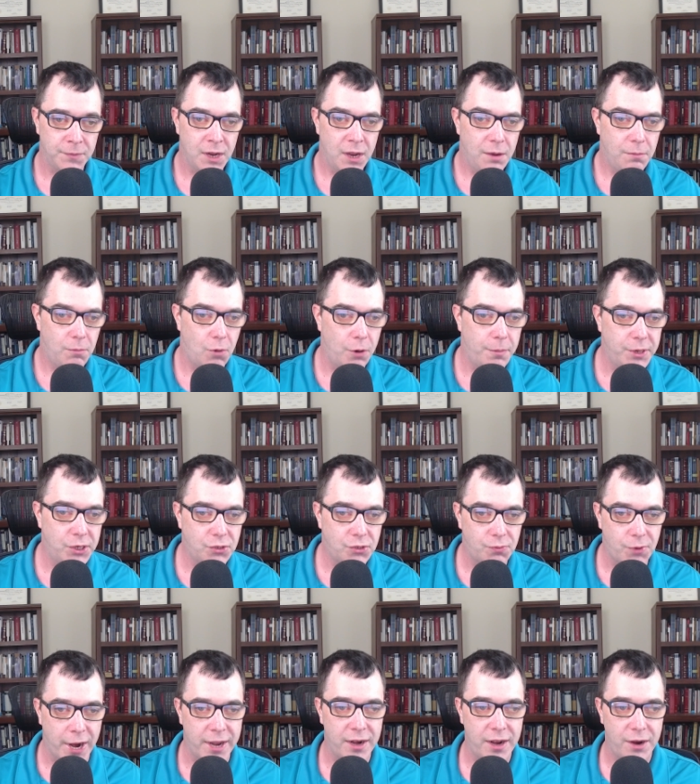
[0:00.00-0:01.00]
Mormons
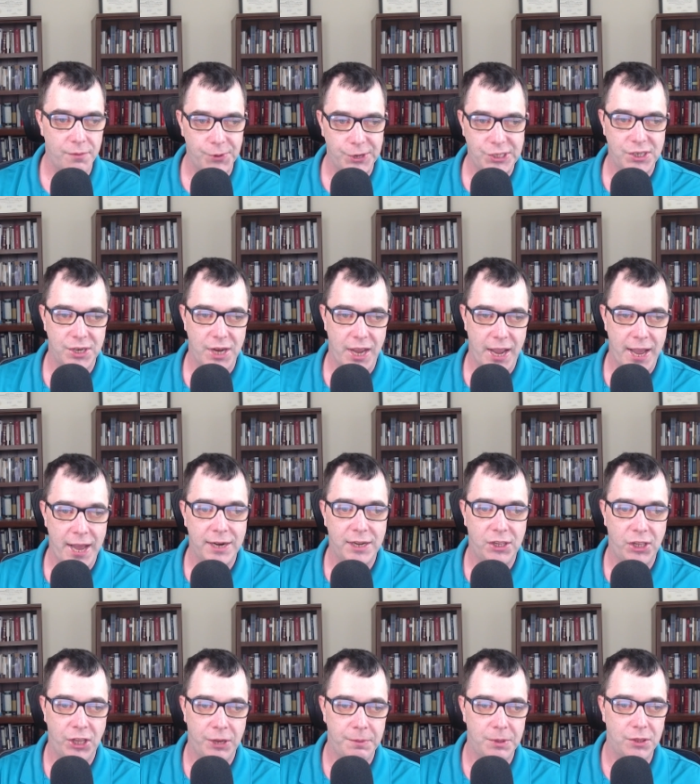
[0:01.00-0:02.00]
ran a recent ad
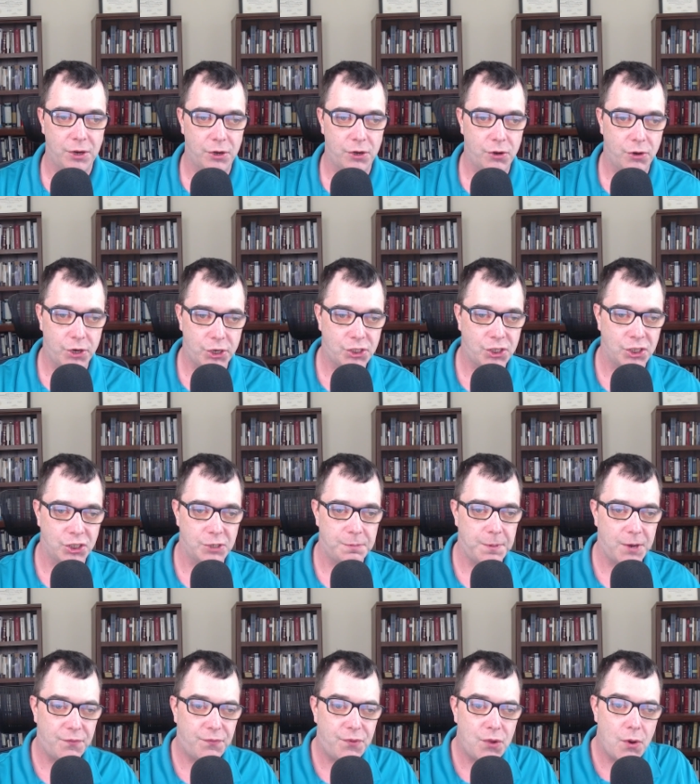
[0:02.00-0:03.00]
claiming they're Christians,
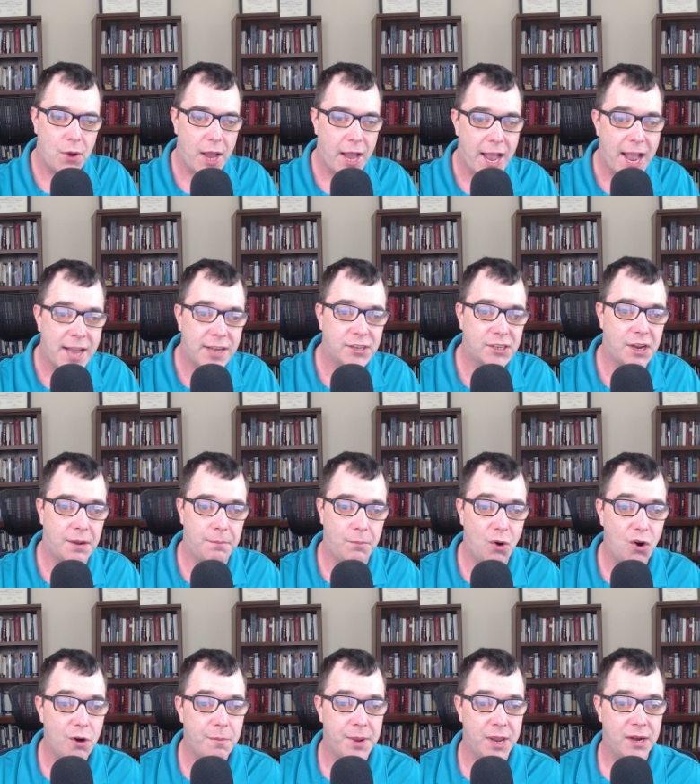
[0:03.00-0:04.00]
but if you ask a
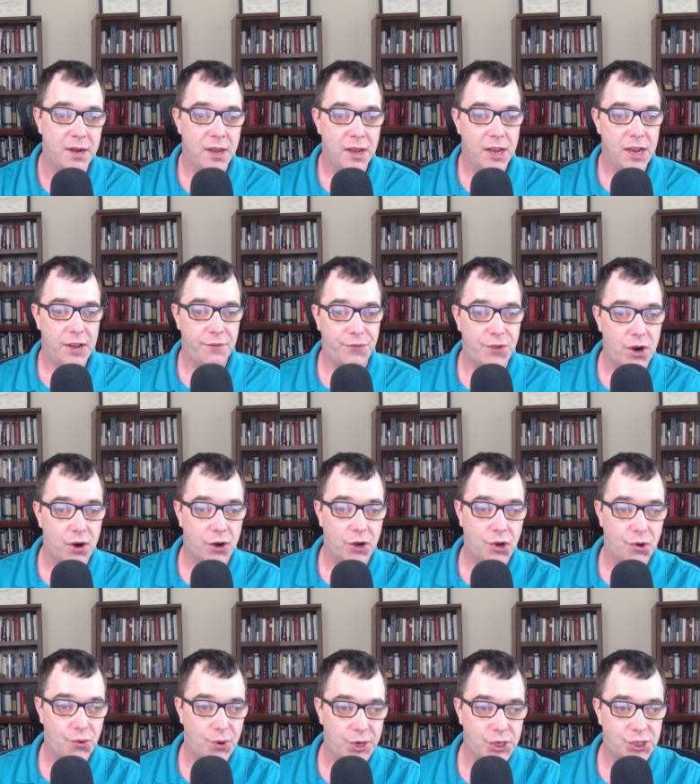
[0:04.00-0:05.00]
Mormon if they are
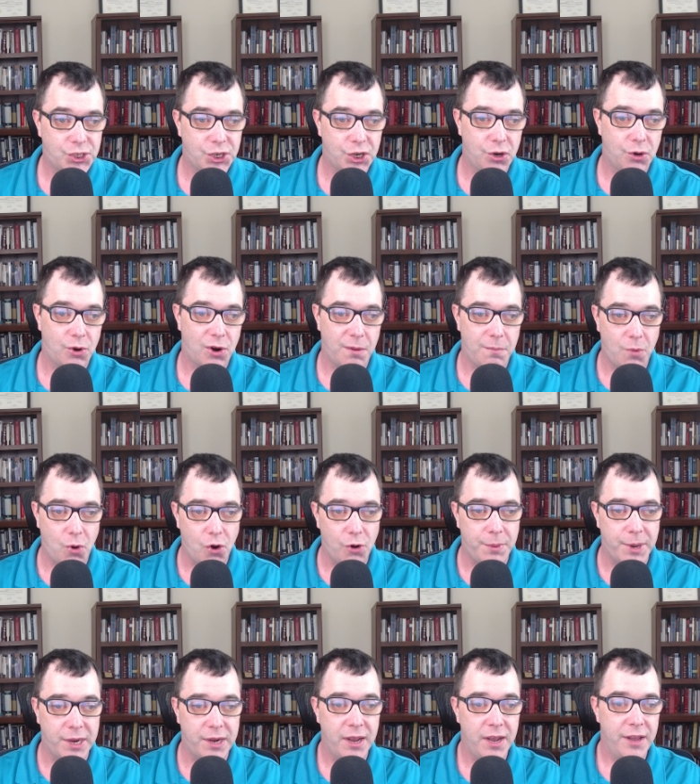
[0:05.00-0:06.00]
Christians, Christian or a
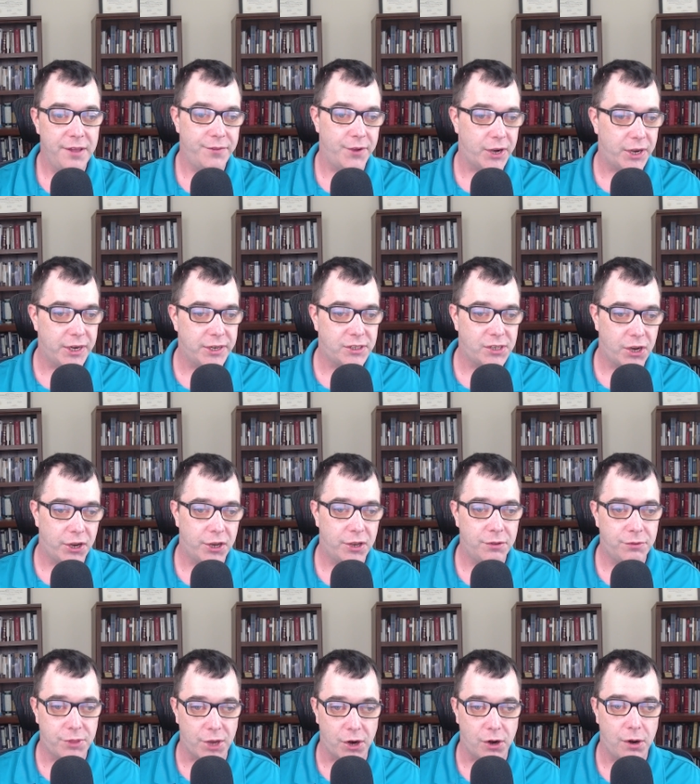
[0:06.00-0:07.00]
Mormon, they're going to tell you
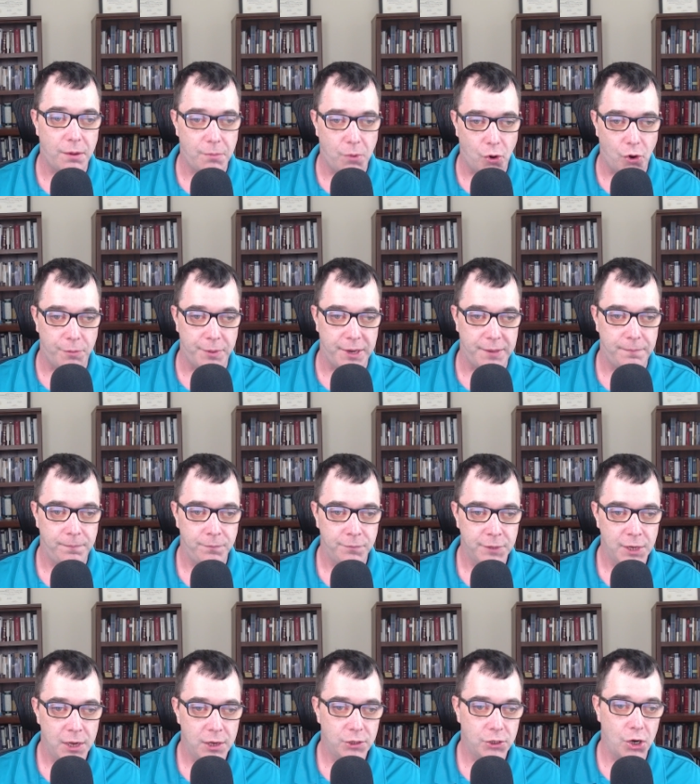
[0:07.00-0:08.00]
they're a Mormon.
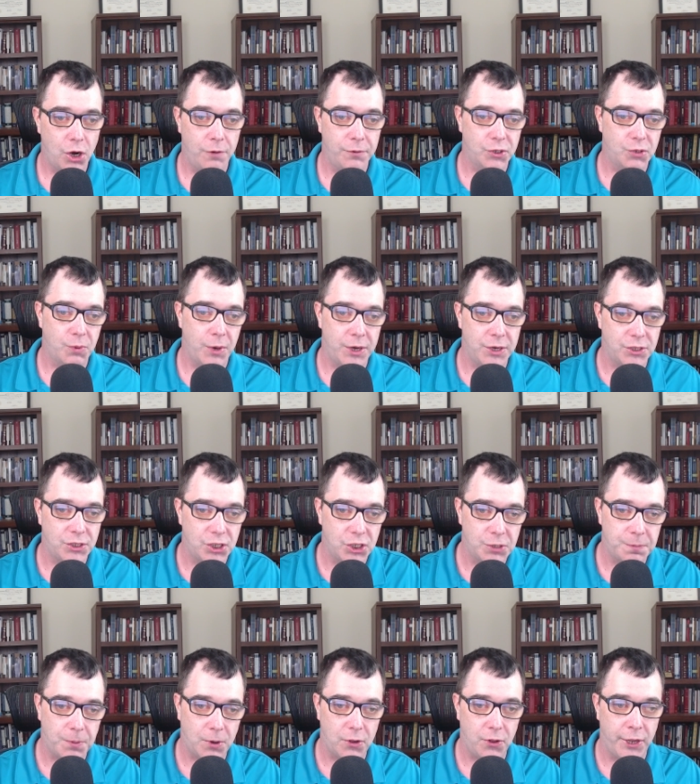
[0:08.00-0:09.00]
Jehovah's
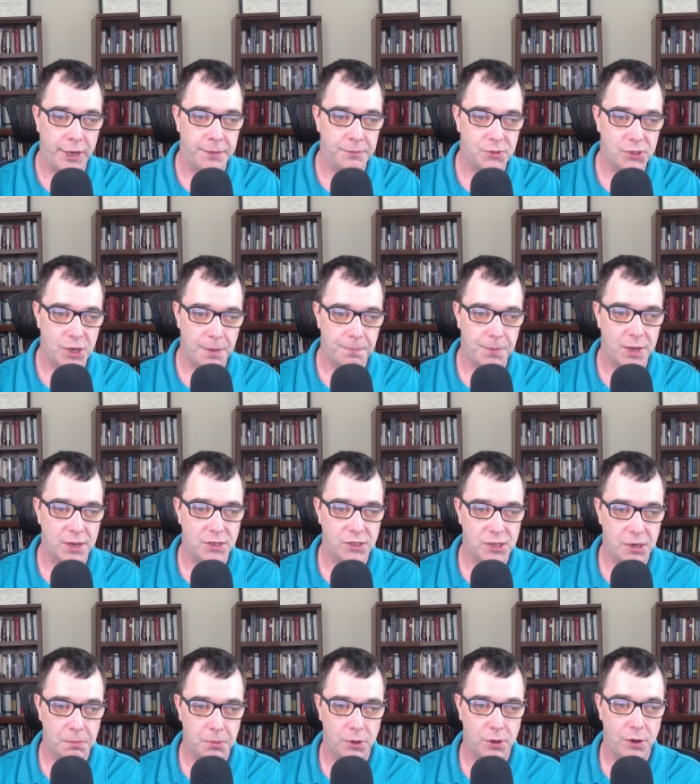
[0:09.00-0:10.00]
Witnesses proclaim something
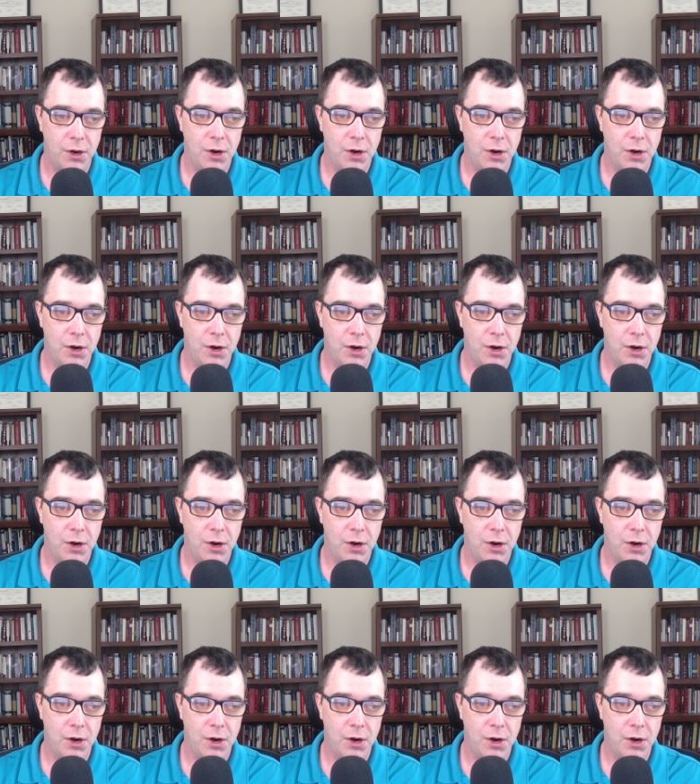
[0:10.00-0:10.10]
similar.